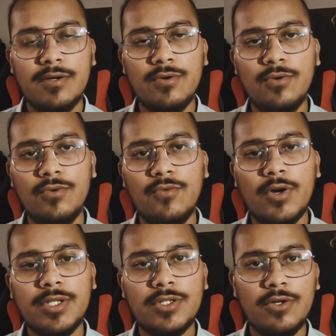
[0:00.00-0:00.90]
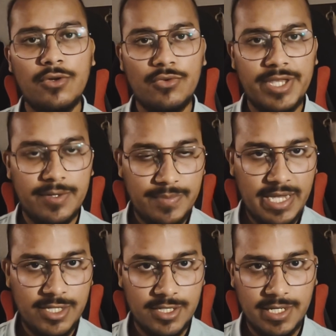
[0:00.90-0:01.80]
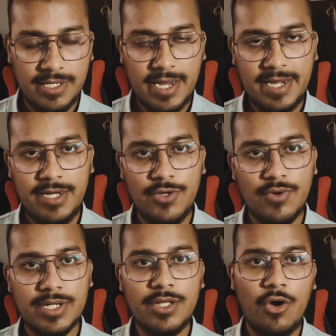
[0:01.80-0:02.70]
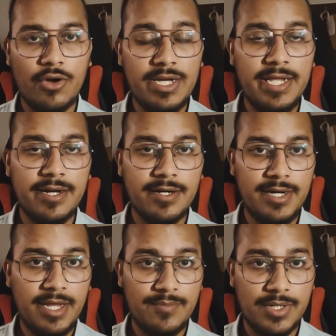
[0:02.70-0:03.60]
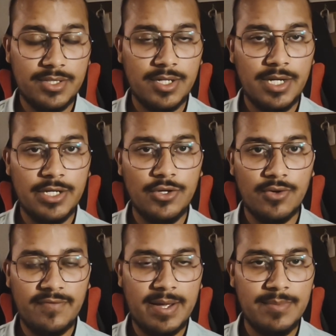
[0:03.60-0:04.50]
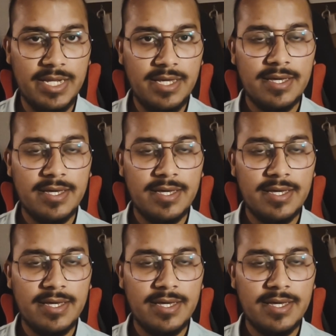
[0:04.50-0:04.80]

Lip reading: who wants to do their PhD and you are the only earning person in your family,